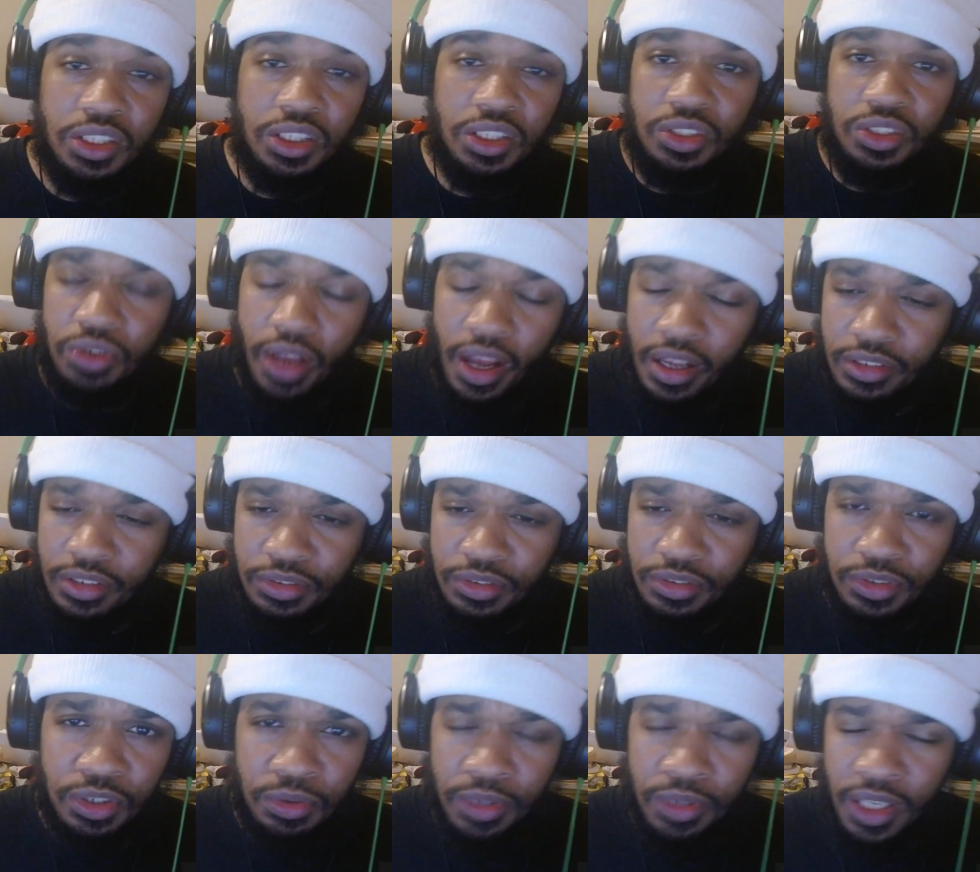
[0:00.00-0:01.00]
you guys for
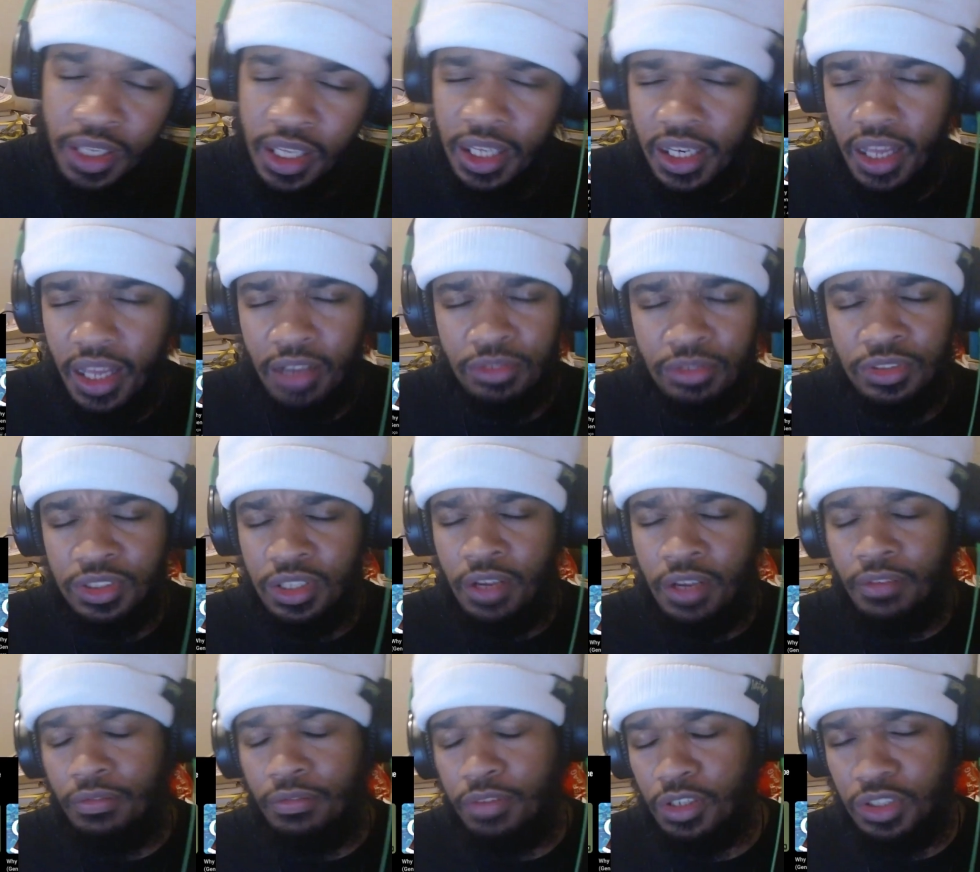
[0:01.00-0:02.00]
tuning in. That was
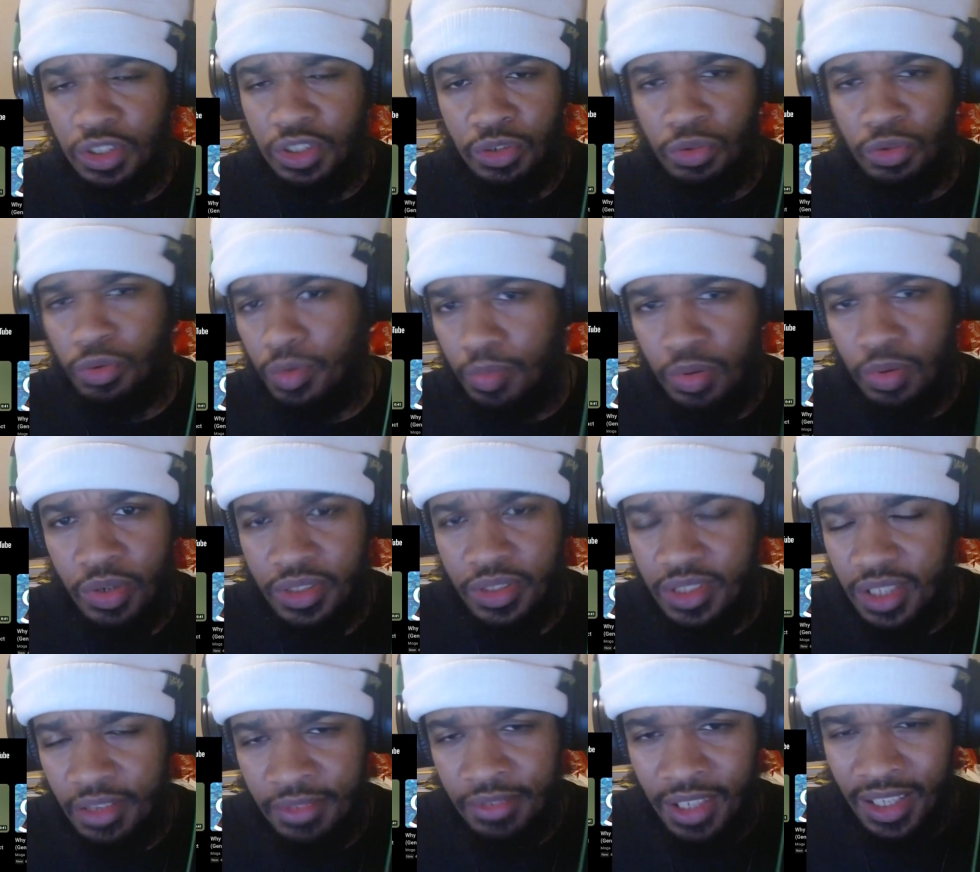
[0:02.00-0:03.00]
version 3.7
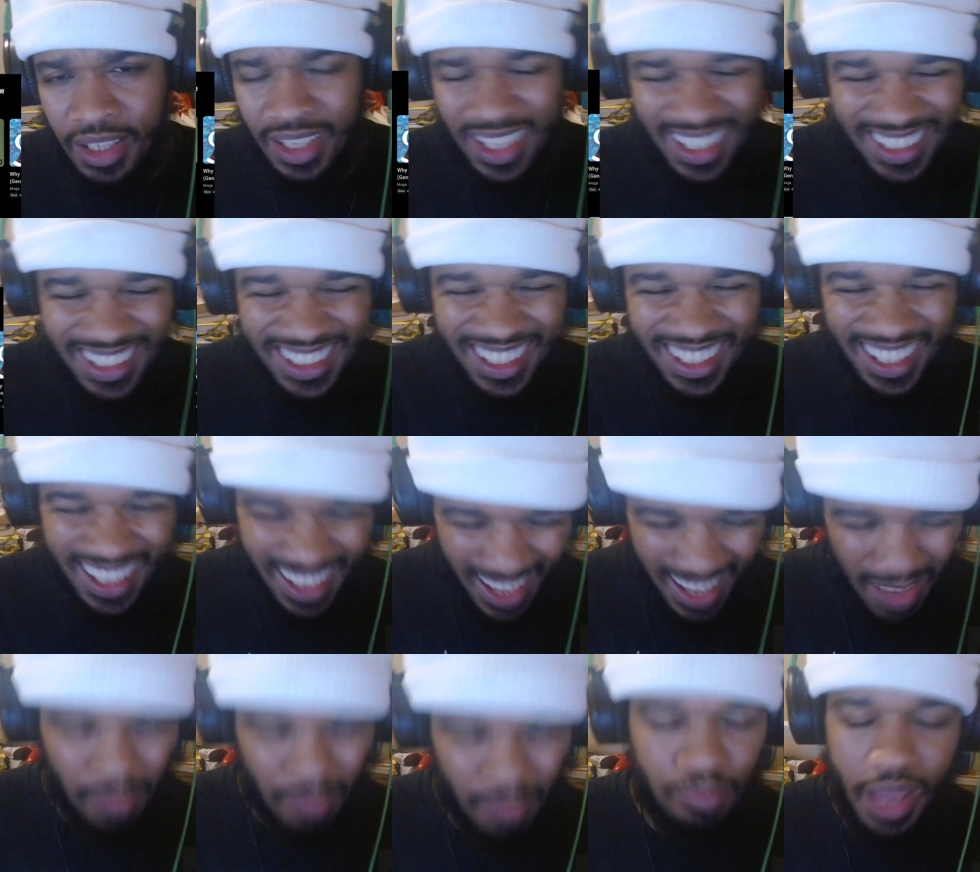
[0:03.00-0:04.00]
of Genshin
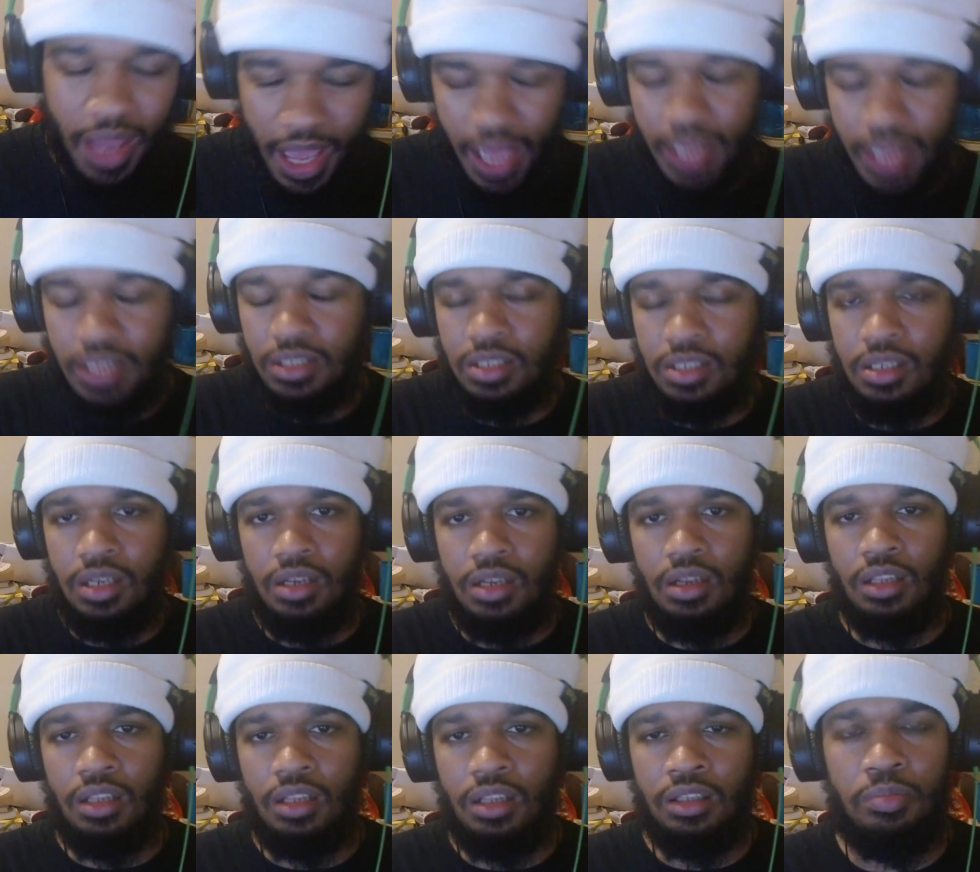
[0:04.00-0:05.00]
Impact.
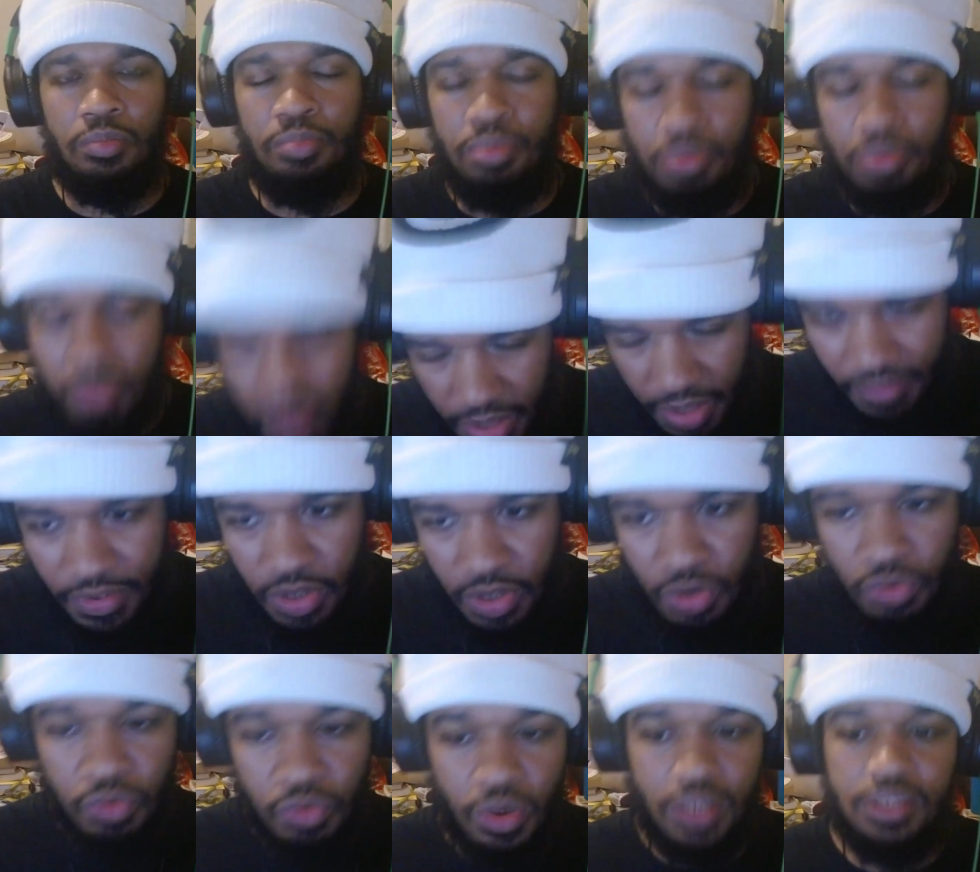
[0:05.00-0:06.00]
A little preview
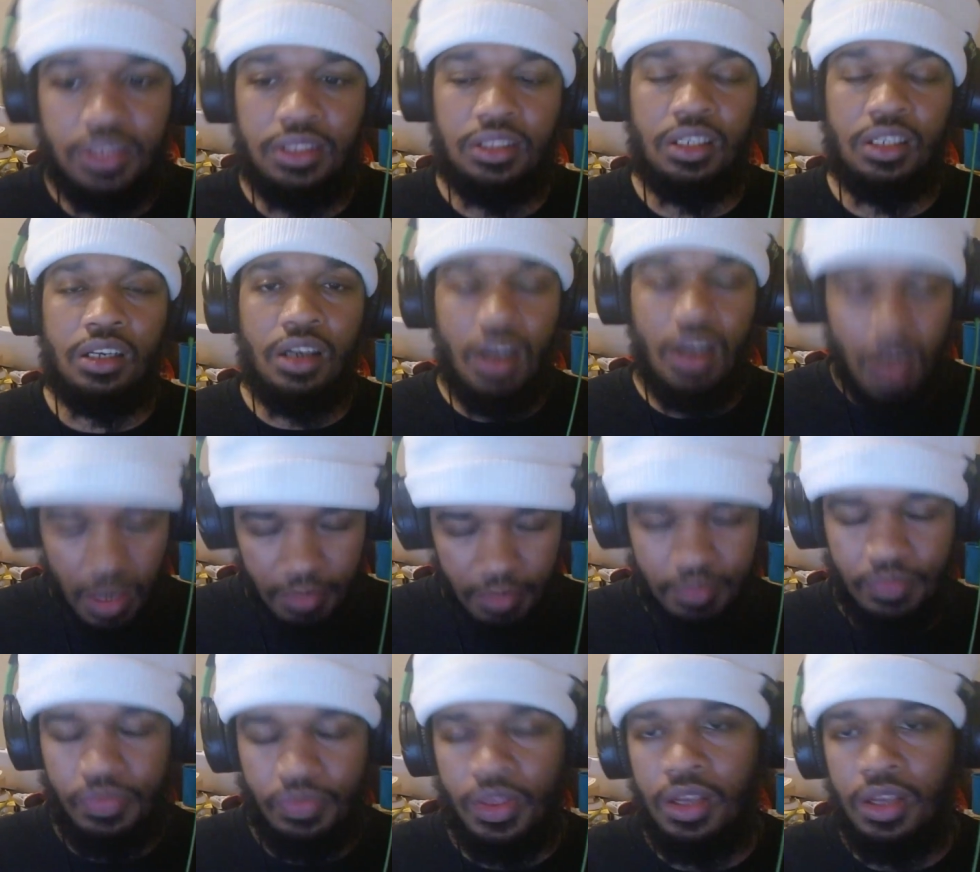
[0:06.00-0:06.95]
of what's to come.